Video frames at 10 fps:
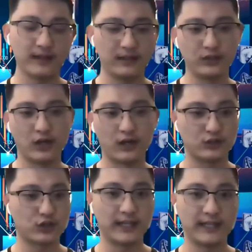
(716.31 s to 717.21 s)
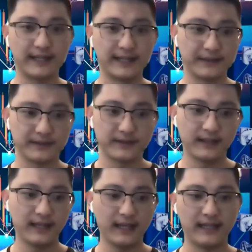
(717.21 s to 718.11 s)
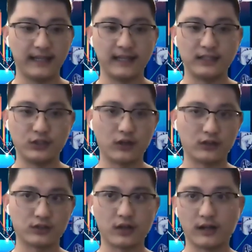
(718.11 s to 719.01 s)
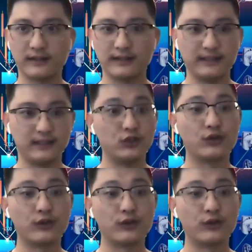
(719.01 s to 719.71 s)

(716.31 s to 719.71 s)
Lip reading: you got trading, and then you also got the